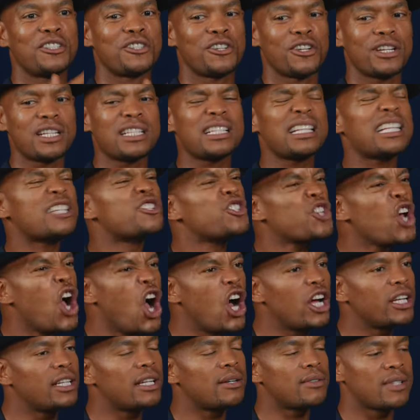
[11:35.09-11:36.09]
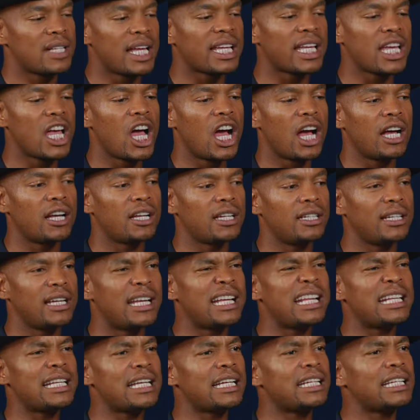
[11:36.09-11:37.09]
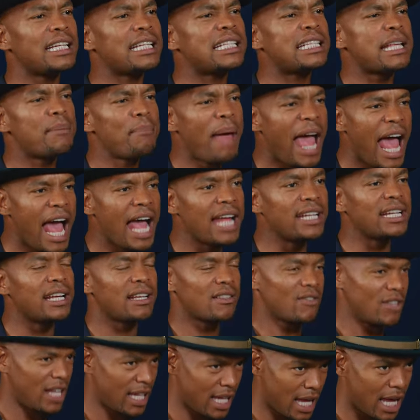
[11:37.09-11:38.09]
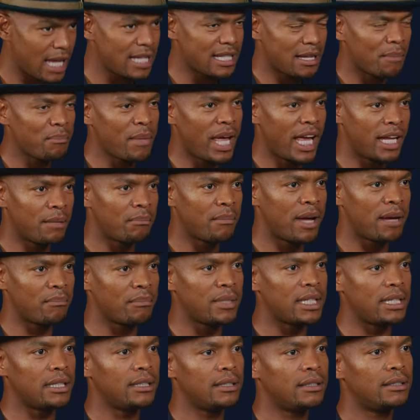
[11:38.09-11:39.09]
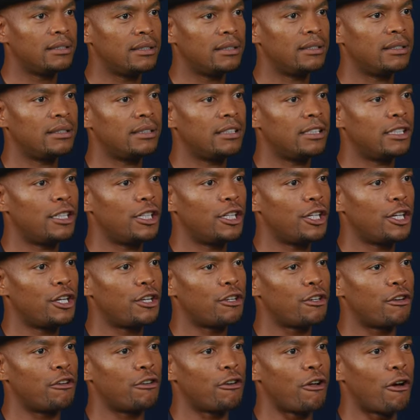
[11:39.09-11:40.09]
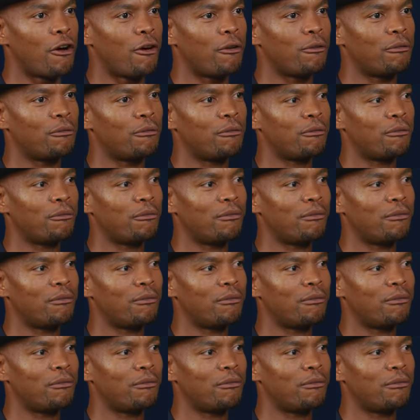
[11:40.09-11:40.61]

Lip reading: She's like, John. I was like, yeah, it's a man. I was like, yeah, it's a man, mommy. You know?